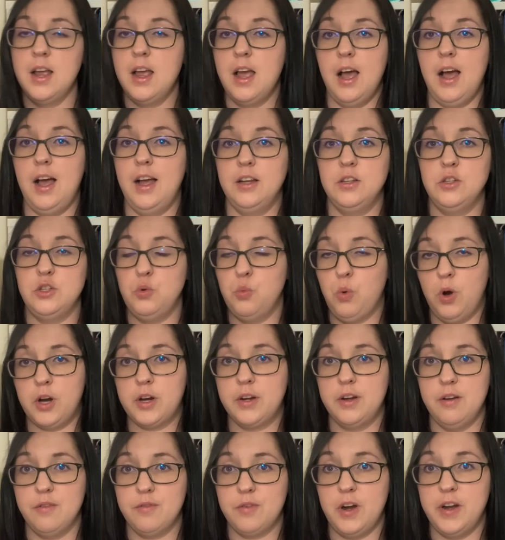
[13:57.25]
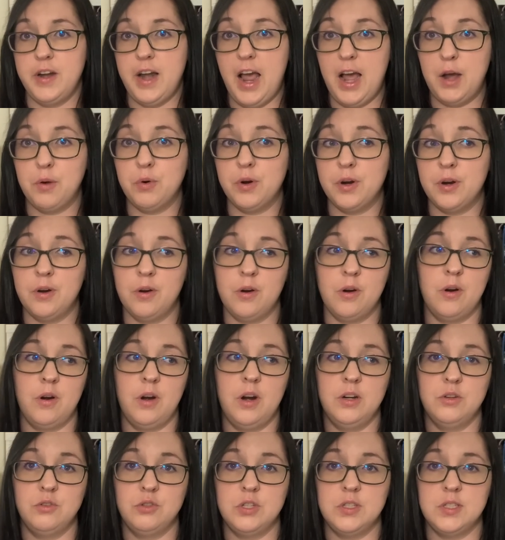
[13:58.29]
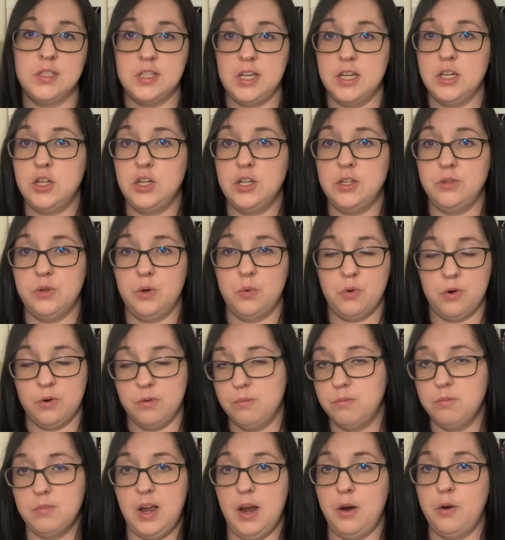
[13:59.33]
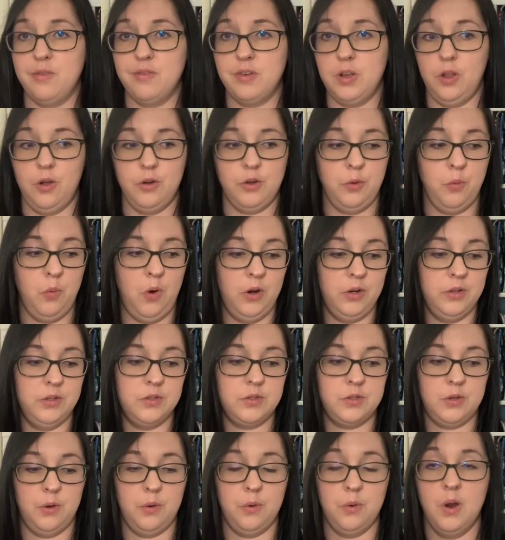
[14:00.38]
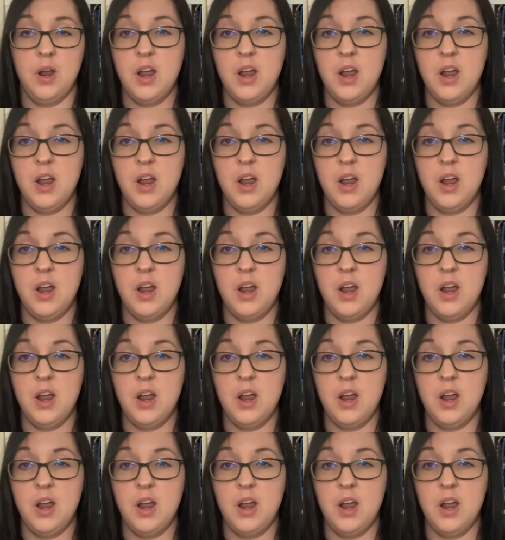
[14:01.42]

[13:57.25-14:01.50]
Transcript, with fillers: and you work on it for an hour or one hundred stitches or however long you want. So